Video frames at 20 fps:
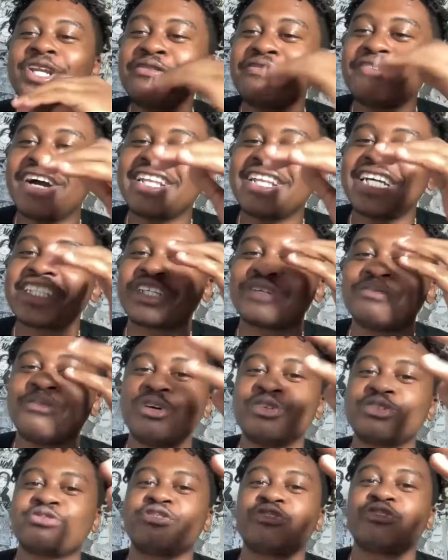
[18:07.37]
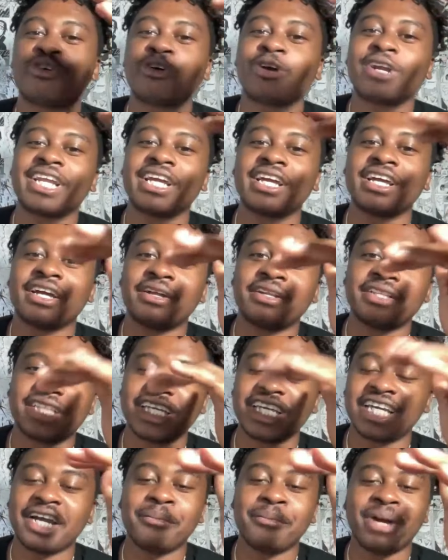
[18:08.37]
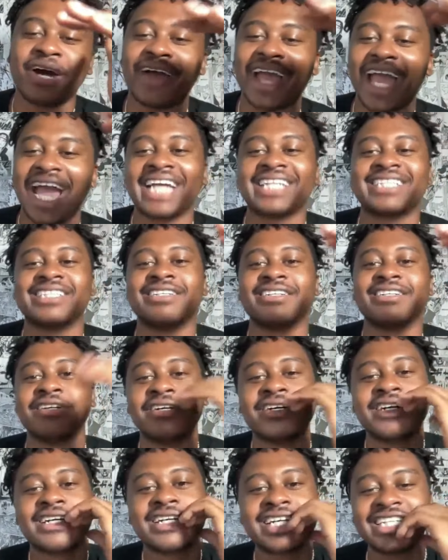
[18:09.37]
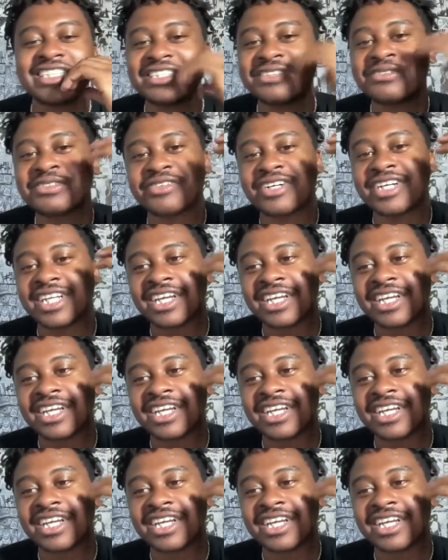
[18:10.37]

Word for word: do you find like the most rewarding thing about acting? That seems fun.